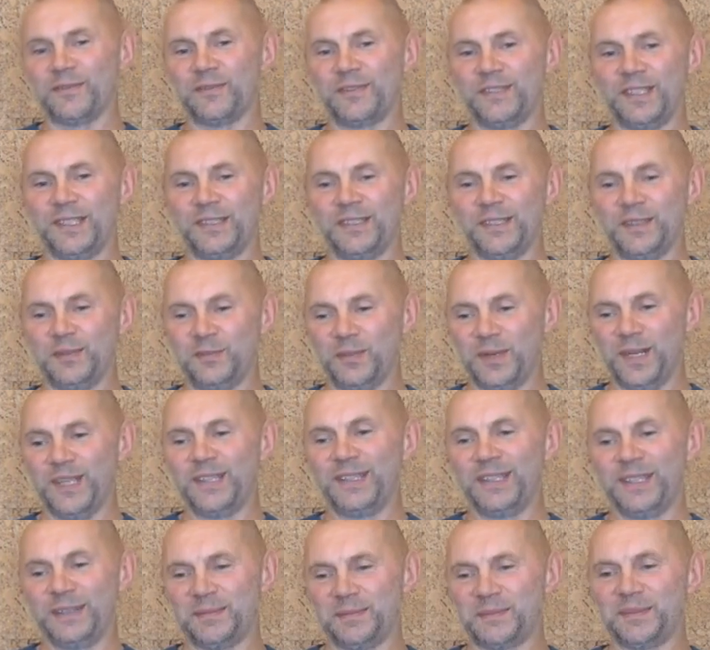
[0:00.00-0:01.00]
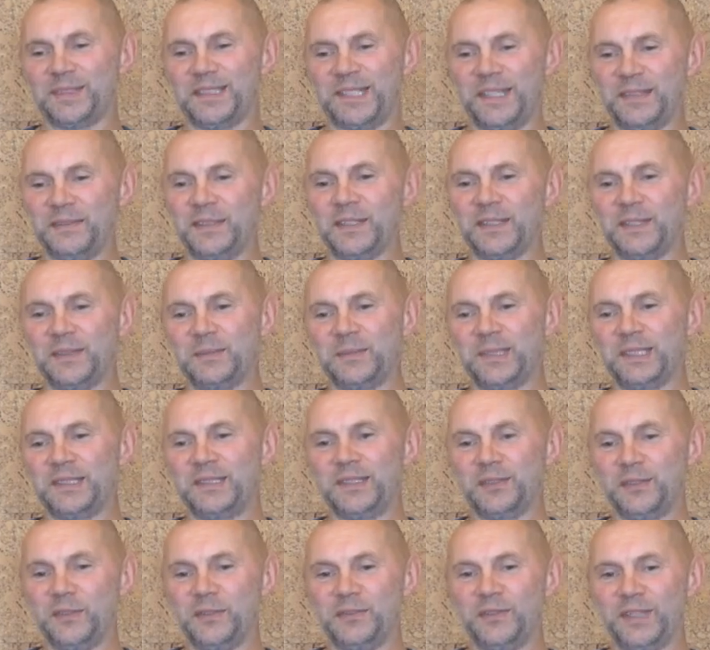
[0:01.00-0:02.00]
absolutely nothing,
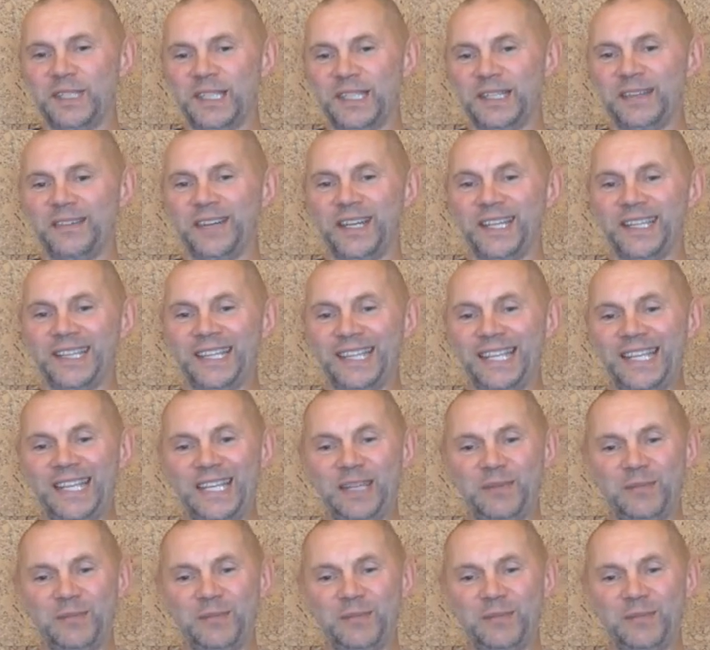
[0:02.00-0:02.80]
not doing.